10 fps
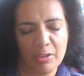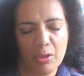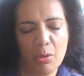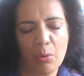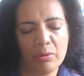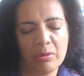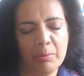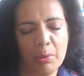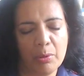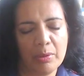your
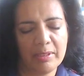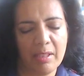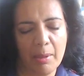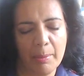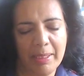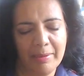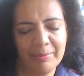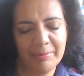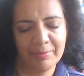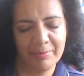golden ball is
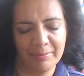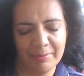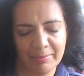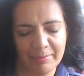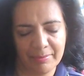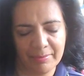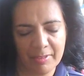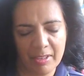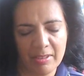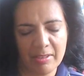coming.
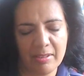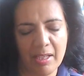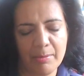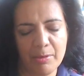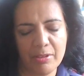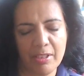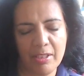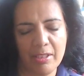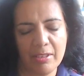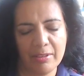It's time to
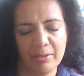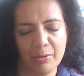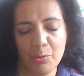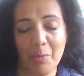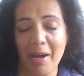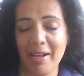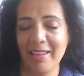say goodbye